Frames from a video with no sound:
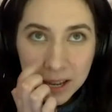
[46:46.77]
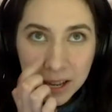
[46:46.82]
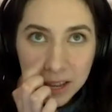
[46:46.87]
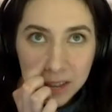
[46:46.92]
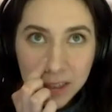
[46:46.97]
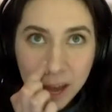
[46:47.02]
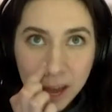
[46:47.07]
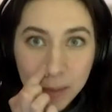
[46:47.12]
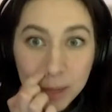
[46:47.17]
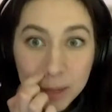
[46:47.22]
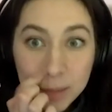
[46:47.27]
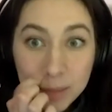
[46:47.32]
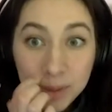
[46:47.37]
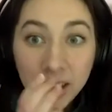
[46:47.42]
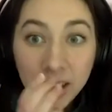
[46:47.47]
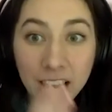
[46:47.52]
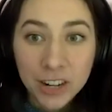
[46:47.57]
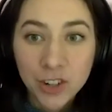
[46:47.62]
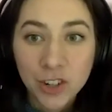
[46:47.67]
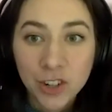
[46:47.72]
that people
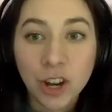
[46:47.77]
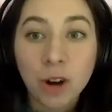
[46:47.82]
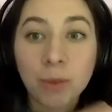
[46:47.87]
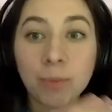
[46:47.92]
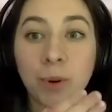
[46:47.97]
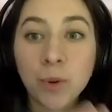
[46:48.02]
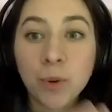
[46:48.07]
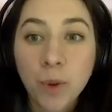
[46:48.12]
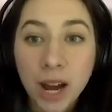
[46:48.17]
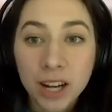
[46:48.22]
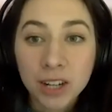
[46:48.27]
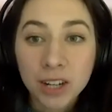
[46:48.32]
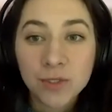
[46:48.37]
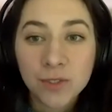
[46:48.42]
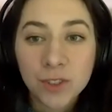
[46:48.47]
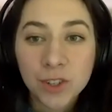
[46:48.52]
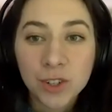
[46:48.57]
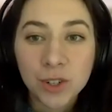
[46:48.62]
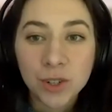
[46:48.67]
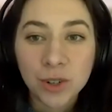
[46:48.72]
actually are
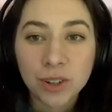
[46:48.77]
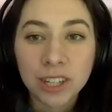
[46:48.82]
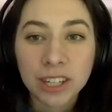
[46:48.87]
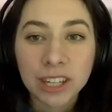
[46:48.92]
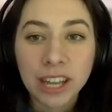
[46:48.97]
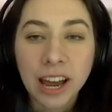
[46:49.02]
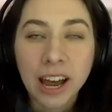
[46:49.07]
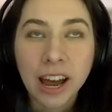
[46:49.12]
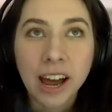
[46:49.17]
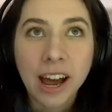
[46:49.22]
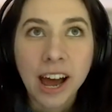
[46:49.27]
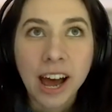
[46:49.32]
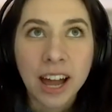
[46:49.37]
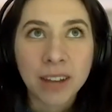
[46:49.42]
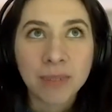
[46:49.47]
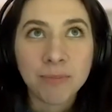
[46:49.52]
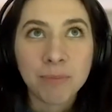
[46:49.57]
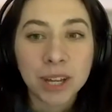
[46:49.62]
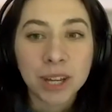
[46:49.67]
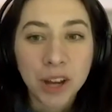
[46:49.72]
proactive to doing that
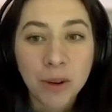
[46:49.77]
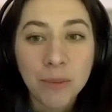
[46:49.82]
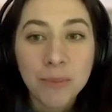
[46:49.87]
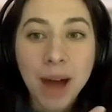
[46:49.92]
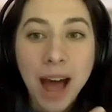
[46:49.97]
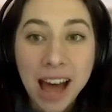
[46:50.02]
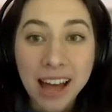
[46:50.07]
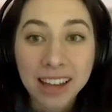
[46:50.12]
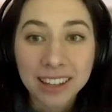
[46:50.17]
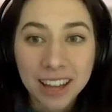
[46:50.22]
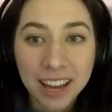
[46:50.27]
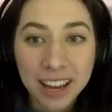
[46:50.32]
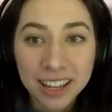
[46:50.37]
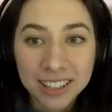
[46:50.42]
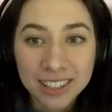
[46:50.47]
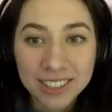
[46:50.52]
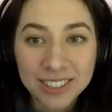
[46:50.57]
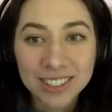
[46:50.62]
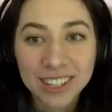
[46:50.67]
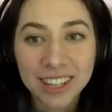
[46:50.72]
and become
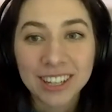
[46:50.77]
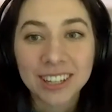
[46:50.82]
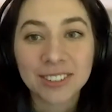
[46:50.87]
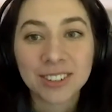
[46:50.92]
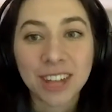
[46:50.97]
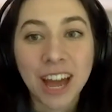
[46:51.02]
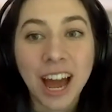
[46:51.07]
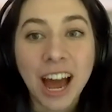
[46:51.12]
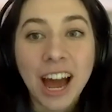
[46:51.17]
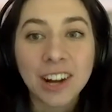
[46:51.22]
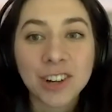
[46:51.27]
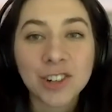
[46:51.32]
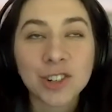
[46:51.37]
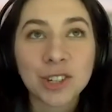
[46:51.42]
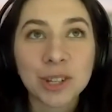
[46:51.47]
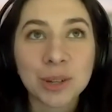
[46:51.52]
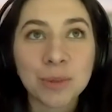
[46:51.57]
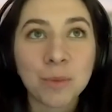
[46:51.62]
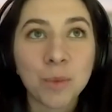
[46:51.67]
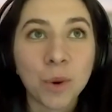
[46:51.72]
allies, like that
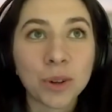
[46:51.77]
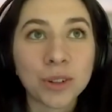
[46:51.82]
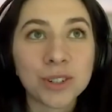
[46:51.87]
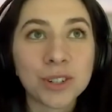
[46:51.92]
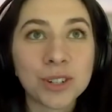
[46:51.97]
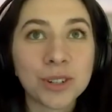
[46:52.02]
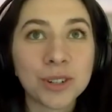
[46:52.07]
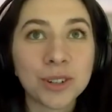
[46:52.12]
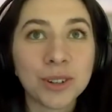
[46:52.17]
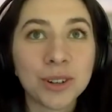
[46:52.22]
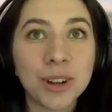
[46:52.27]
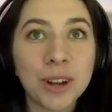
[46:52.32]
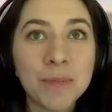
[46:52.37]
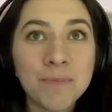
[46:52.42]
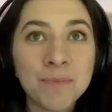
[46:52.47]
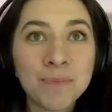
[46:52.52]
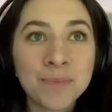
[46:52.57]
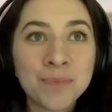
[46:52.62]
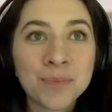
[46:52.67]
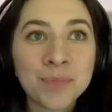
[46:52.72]
actually want to
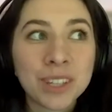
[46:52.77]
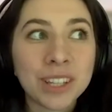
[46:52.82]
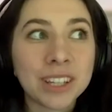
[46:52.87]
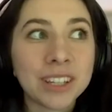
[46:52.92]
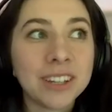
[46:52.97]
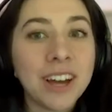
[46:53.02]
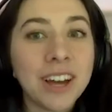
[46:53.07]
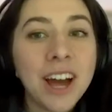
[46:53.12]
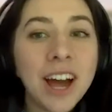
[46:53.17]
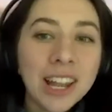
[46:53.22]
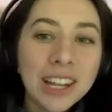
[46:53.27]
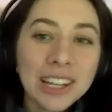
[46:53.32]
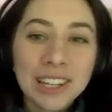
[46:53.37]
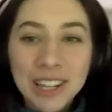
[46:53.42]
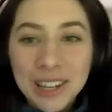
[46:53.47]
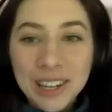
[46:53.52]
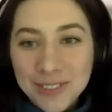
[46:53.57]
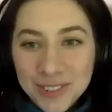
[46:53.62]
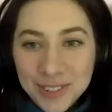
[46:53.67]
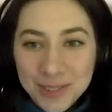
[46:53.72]

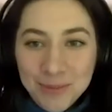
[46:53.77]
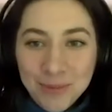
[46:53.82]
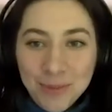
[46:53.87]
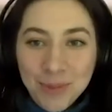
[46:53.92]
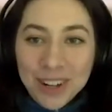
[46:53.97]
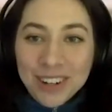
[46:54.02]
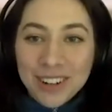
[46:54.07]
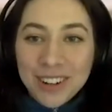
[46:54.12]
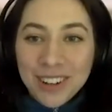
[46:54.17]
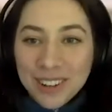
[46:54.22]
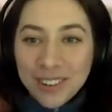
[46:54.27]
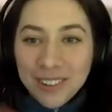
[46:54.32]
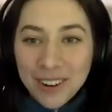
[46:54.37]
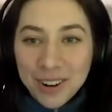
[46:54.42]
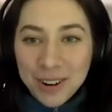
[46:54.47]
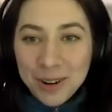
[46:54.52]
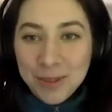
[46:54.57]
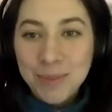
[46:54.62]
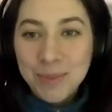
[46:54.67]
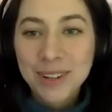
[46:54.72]
lift one another
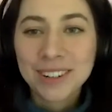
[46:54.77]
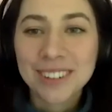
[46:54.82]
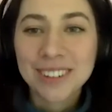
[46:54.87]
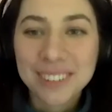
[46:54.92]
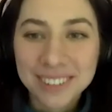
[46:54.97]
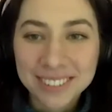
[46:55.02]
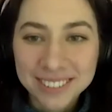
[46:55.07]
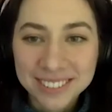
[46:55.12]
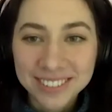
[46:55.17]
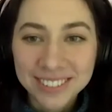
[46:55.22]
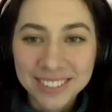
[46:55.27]
up. And